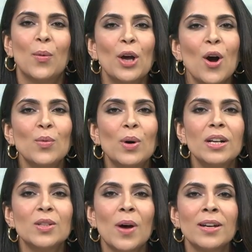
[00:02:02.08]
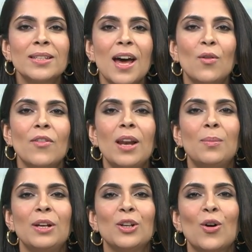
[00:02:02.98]
WION World is One is now
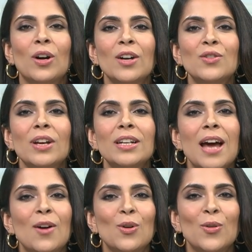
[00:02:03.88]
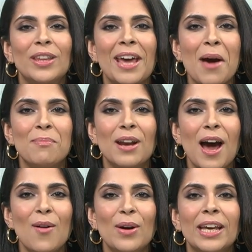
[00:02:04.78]
available in your country. Download the
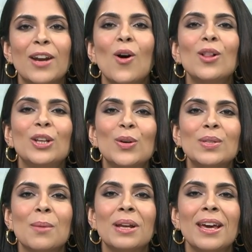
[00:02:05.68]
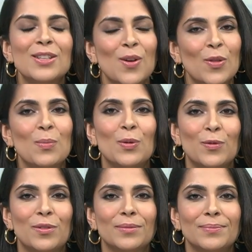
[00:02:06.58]
app now and get all the news updates on the
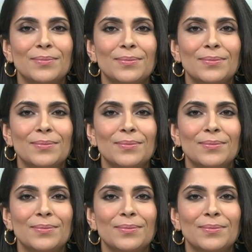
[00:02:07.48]
move.